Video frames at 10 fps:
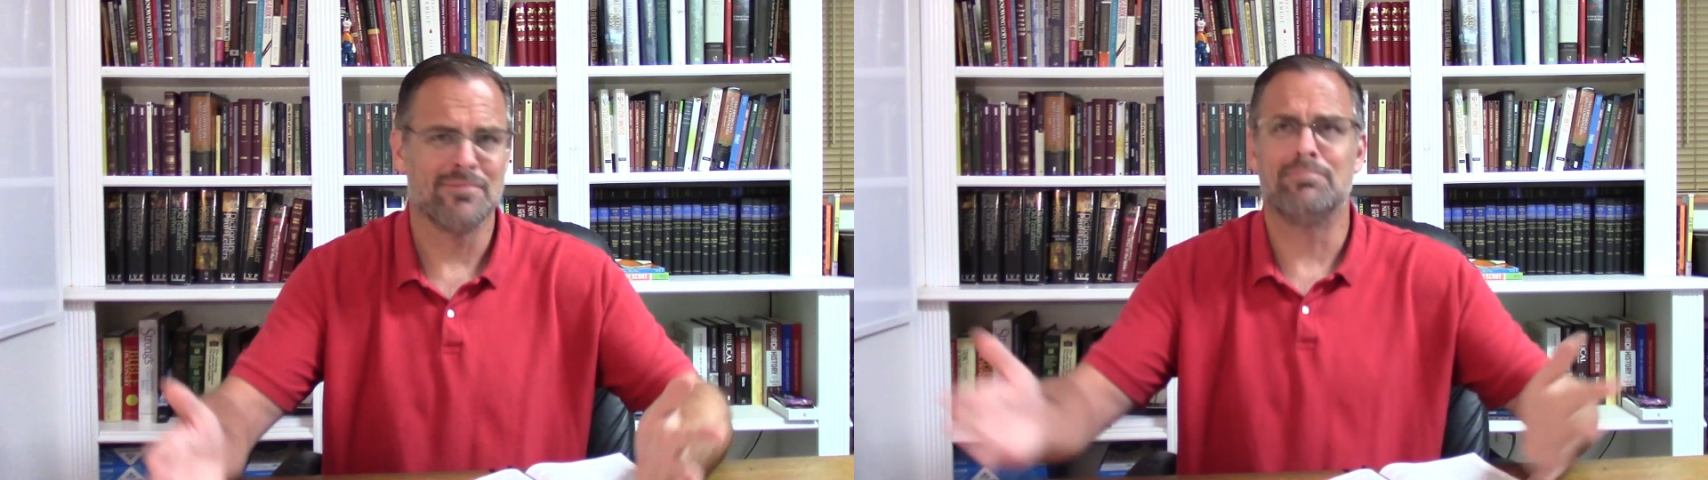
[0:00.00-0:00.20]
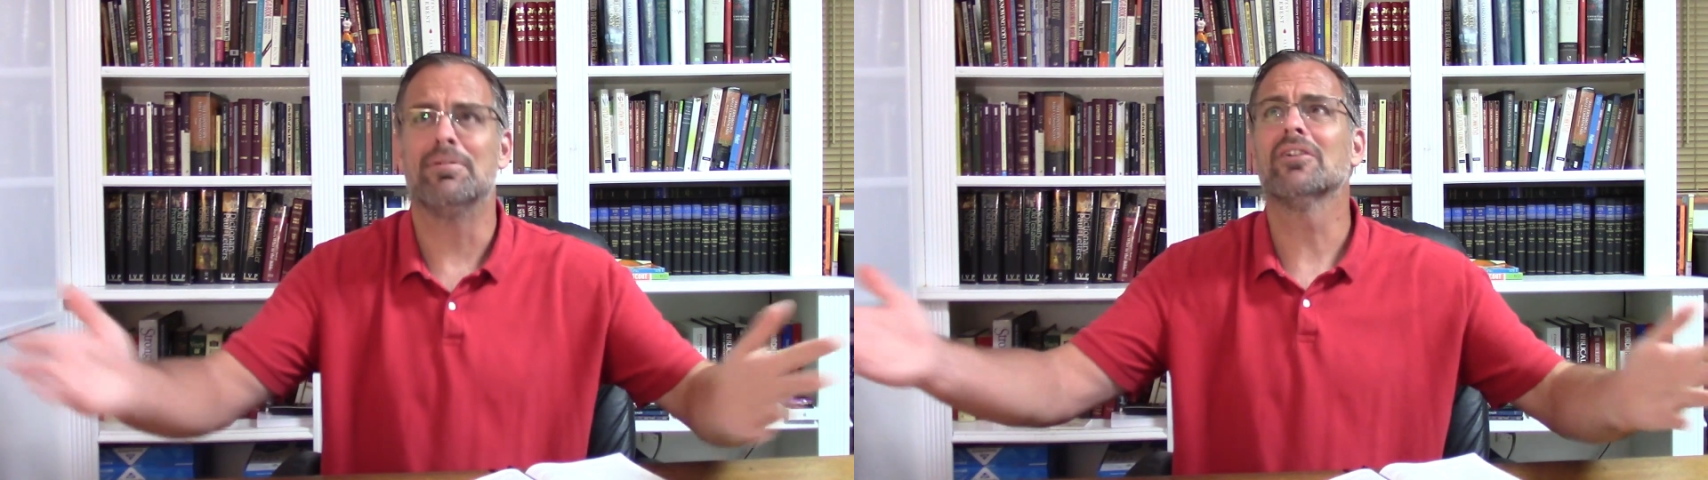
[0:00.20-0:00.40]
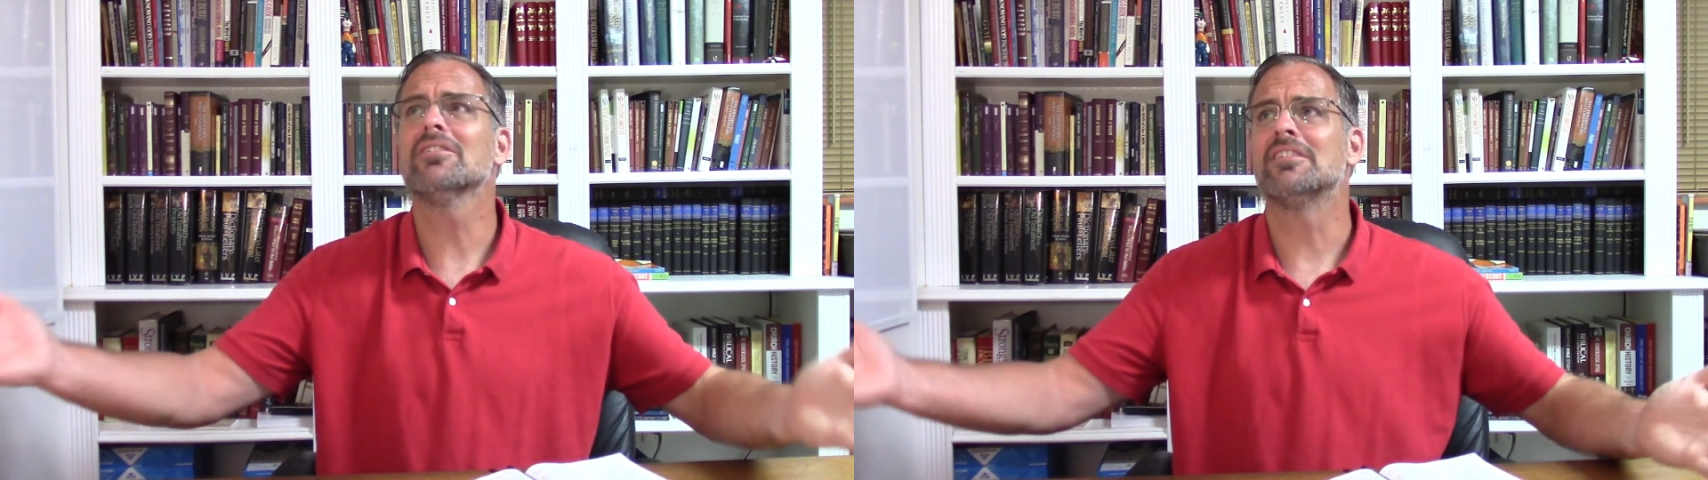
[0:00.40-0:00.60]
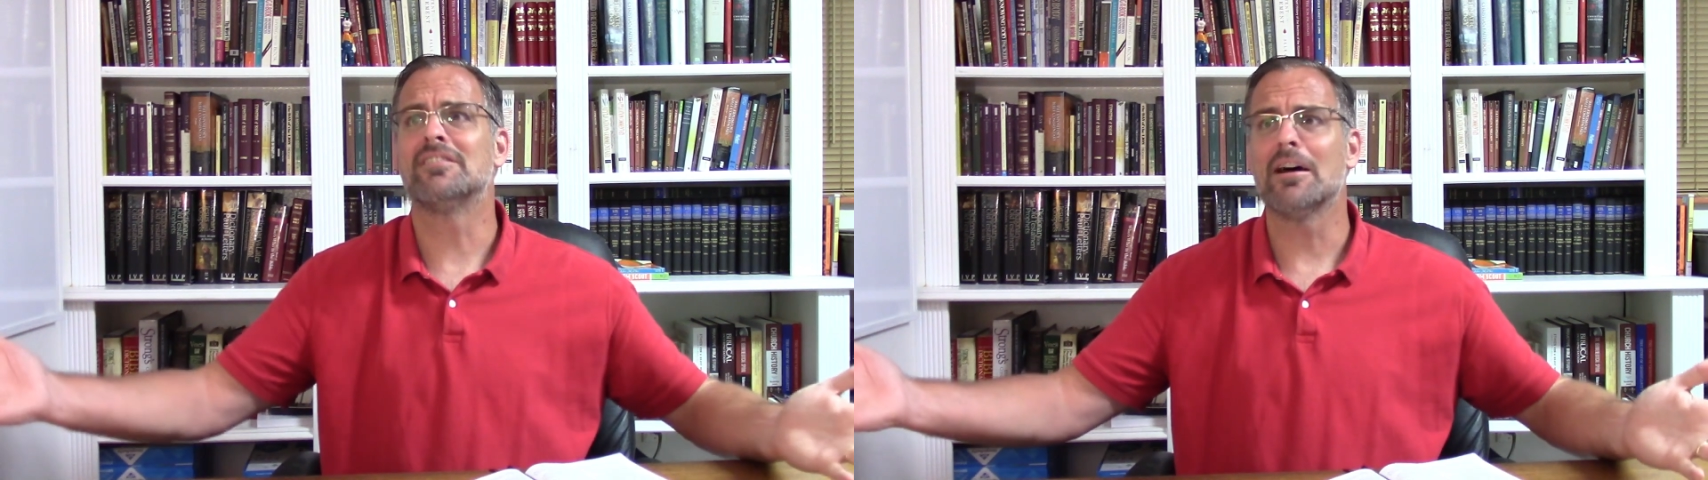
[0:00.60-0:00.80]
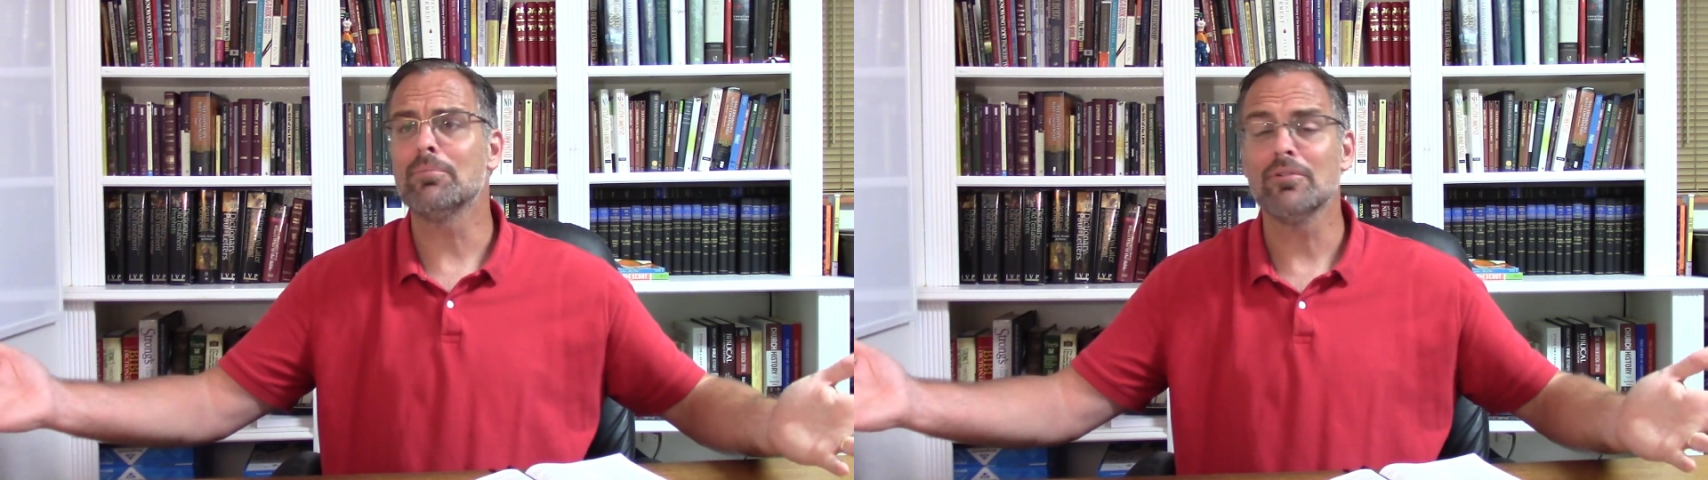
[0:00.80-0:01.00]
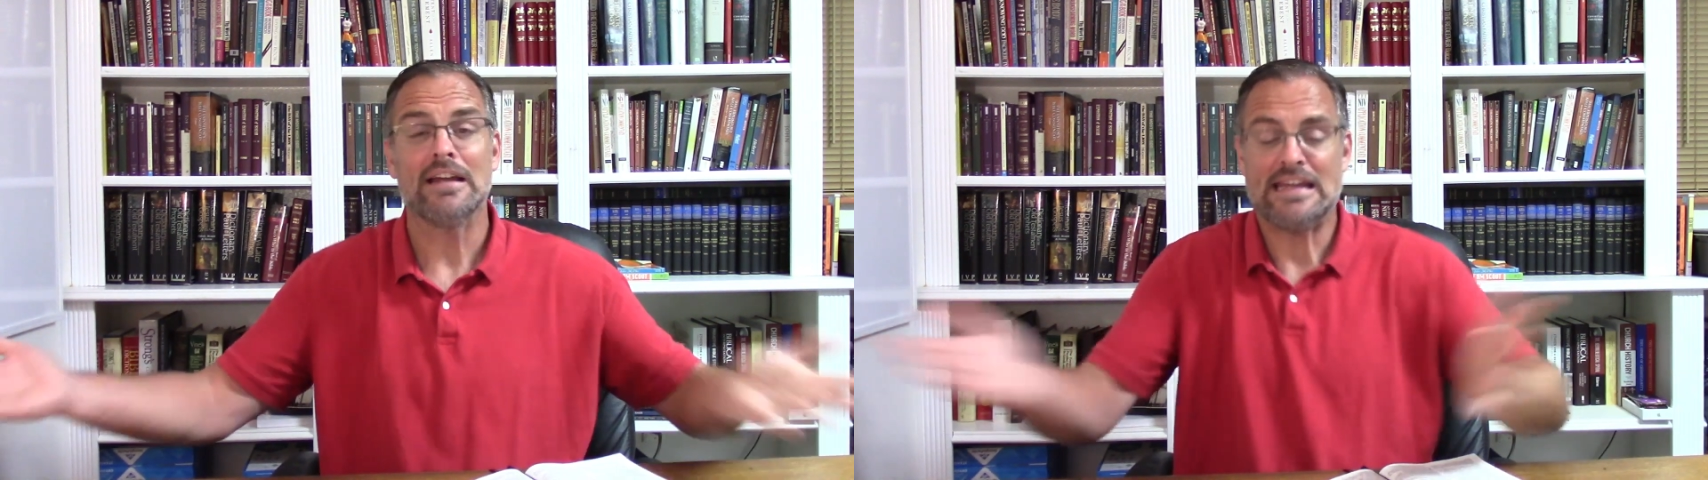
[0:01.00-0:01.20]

build a temple,